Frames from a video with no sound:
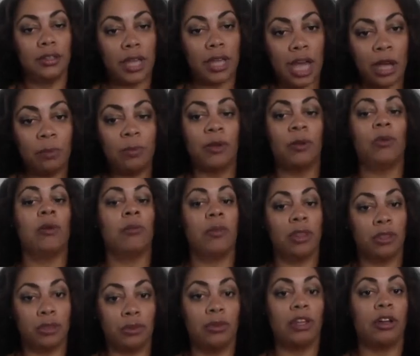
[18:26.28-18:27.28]
helping
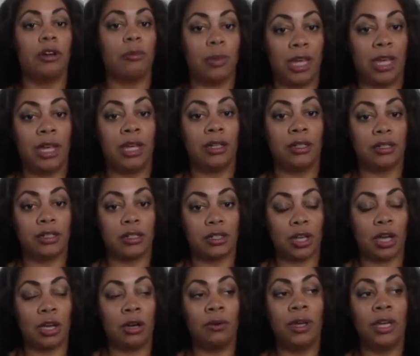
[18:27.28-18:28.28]
women through their pain.
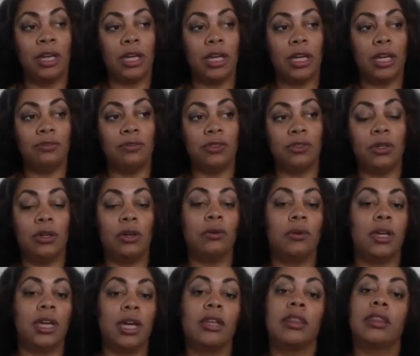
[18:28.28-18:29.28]
So if you
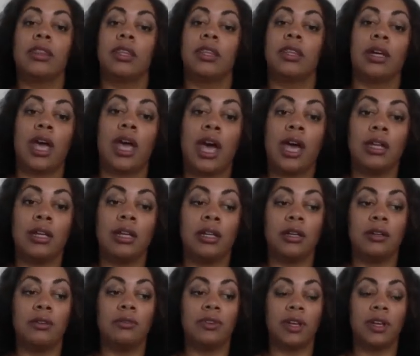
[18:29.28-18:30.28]
don't get the kind
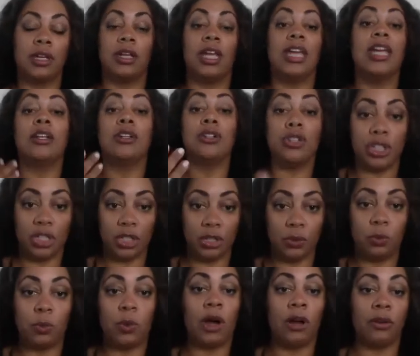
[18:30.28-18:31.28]
of energy you
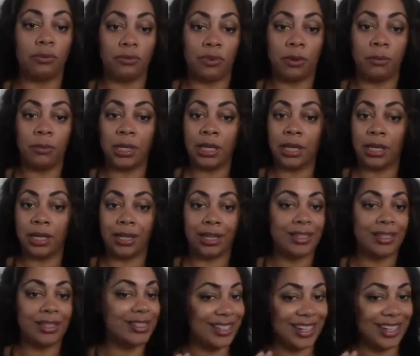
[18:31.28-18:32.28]
want from me,
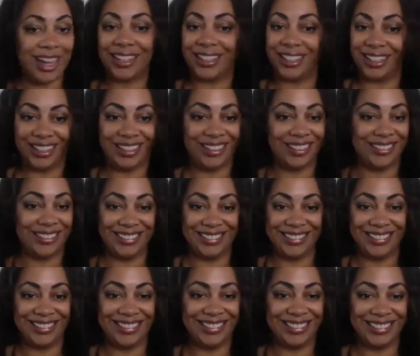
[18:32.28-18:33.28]
it's not you.
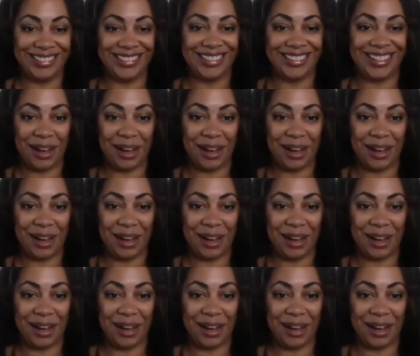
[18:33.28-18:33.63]
I'm